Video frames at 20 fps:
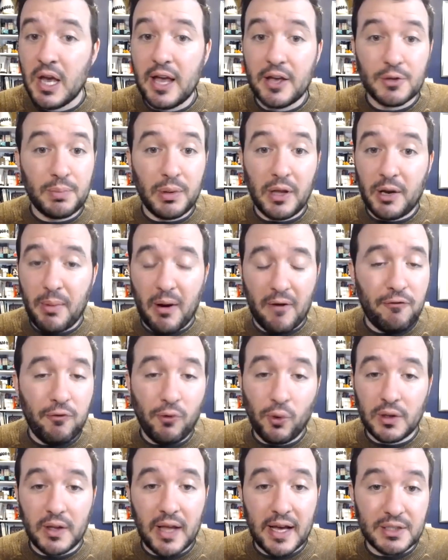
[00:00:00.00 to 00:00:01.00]
He's playing about
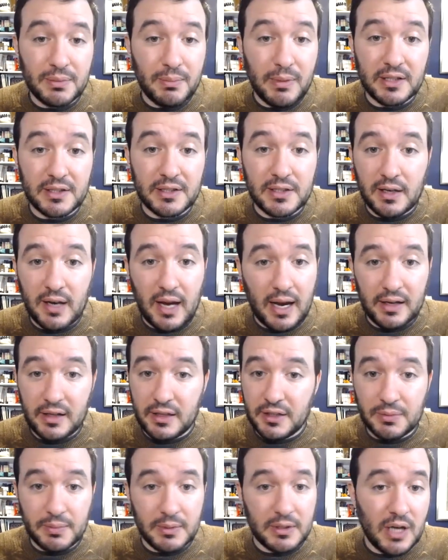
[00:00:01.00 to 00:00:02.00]
four less minutes a night.
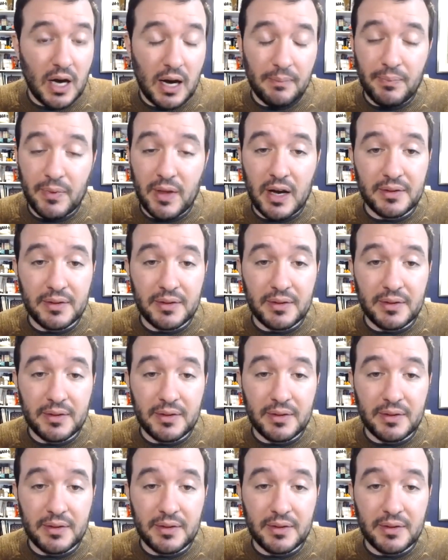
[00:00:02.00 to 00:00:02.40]
He's been up,